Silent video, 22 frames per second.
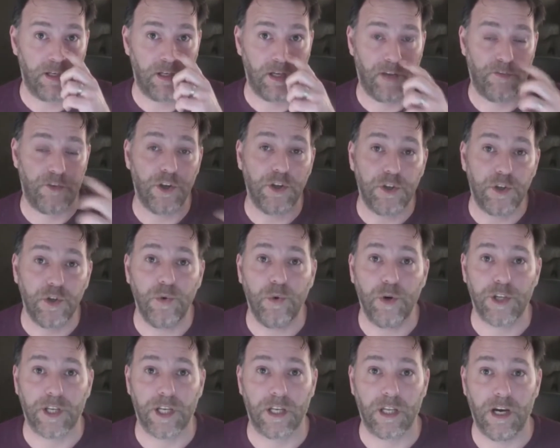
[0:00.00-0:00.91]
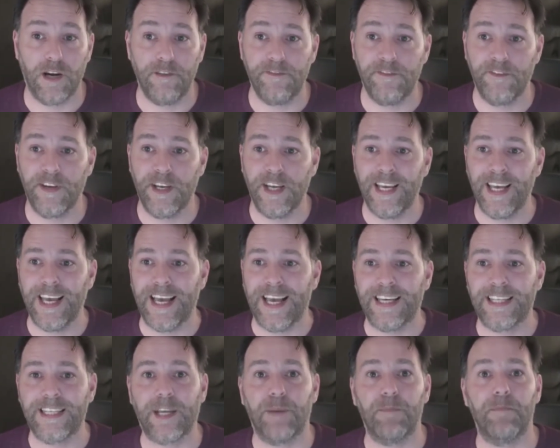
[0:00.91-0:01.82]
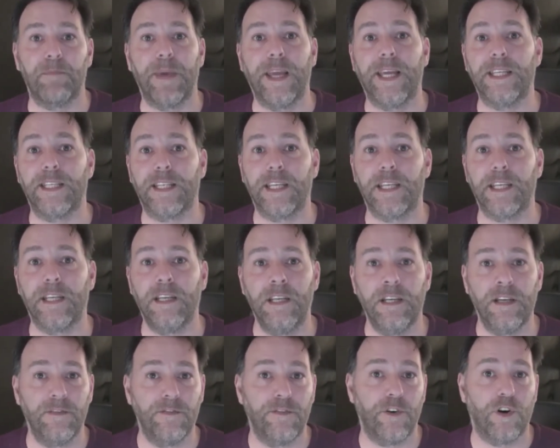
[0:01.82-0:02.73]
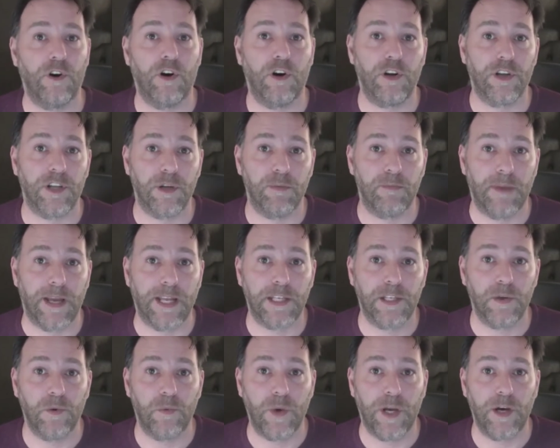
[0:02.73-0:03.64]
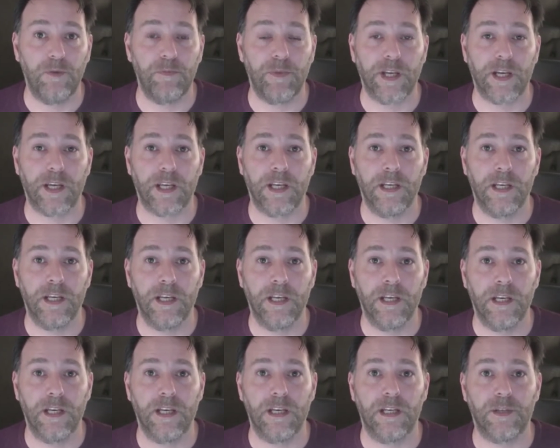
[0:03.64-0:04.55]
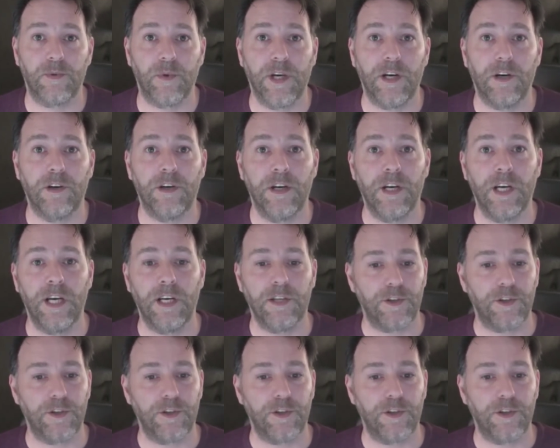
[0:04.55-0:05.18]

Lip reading: If you do what you love, it's amazing for your mental well-being as well.